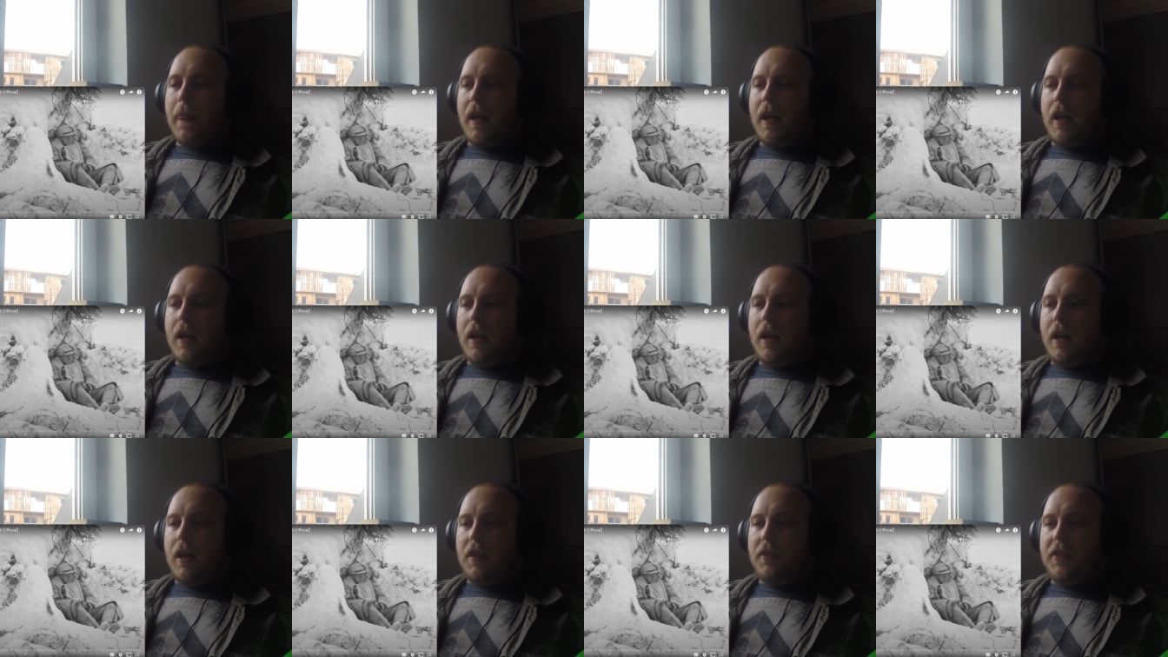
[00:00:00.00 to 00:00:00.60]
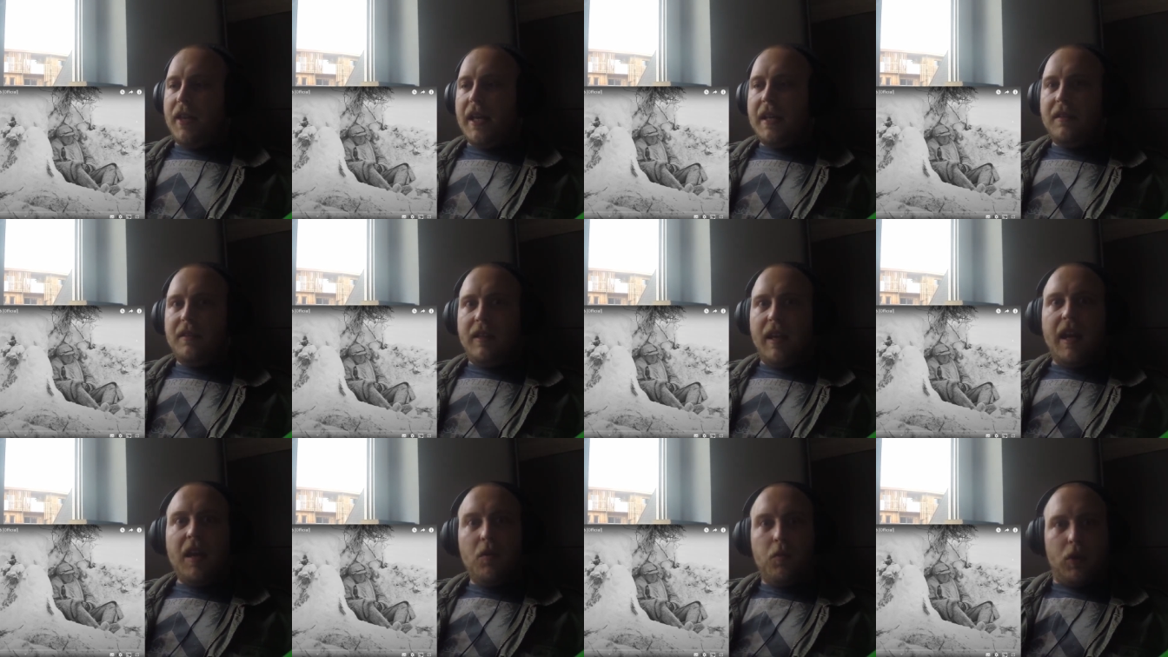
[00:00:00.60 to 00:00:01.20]
then
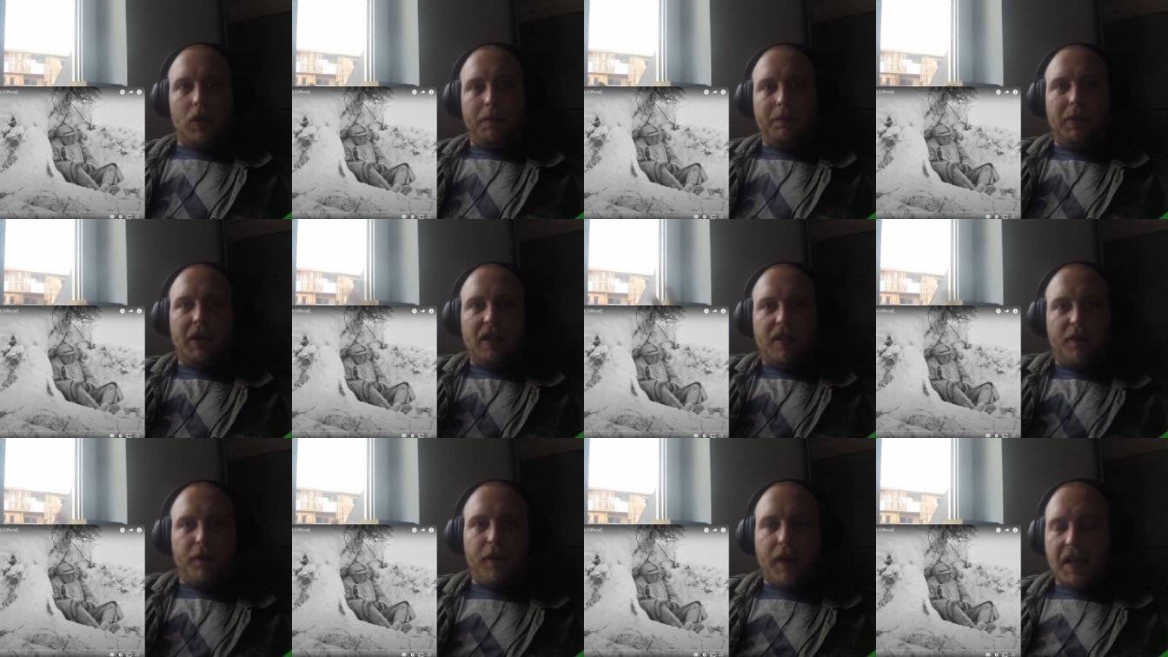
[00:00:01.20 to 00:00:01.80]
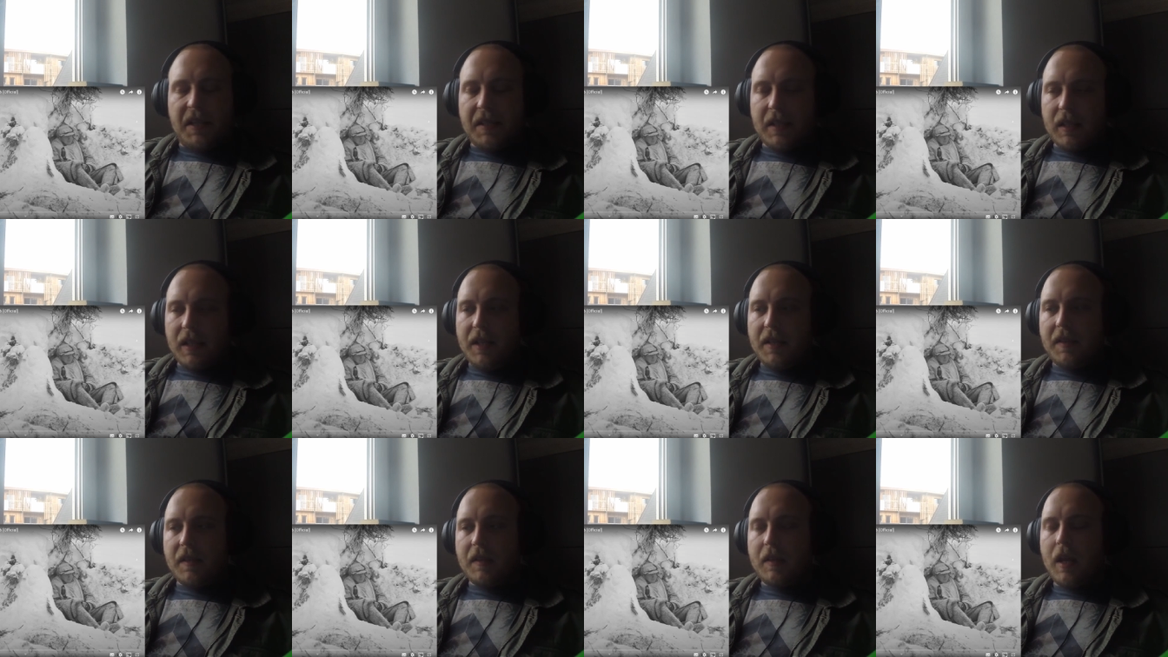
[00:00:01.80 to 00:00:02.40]
they would be
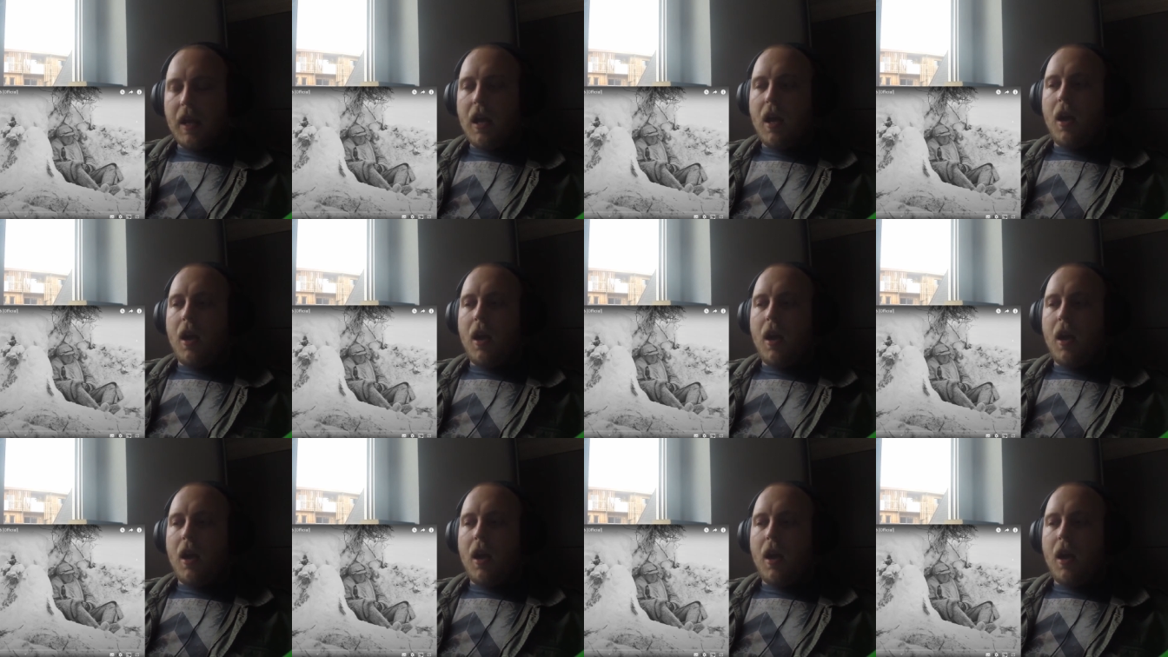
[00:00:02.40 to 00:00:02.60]
defenseless.